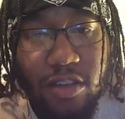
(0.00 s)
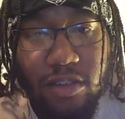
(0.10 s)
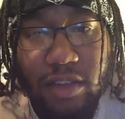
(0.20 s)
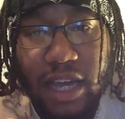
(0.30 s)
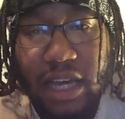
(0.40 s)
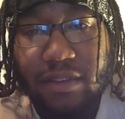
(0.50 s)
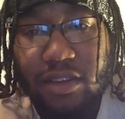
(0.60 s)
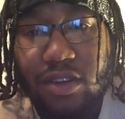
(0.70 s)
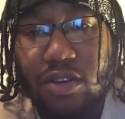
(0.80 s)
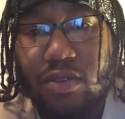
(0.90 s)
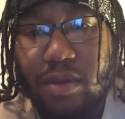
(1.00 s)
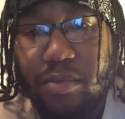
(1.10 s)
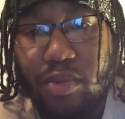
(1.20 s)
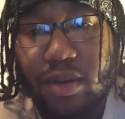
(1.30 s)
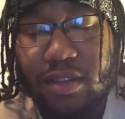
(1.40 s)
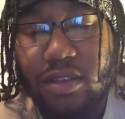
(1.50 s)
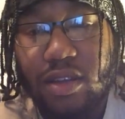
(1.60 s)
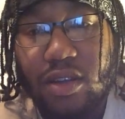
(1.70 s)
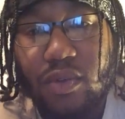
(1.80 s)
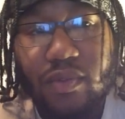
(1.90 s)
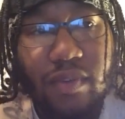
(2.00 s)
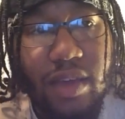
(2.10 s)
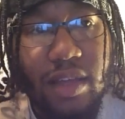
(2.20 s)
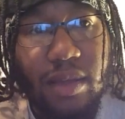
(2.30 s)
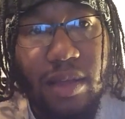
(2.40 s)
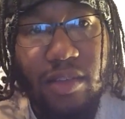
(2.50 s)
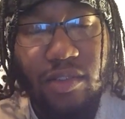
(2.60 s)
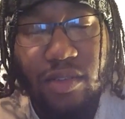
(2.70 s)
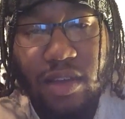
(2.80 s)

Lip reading: So they have to go and poison the earth and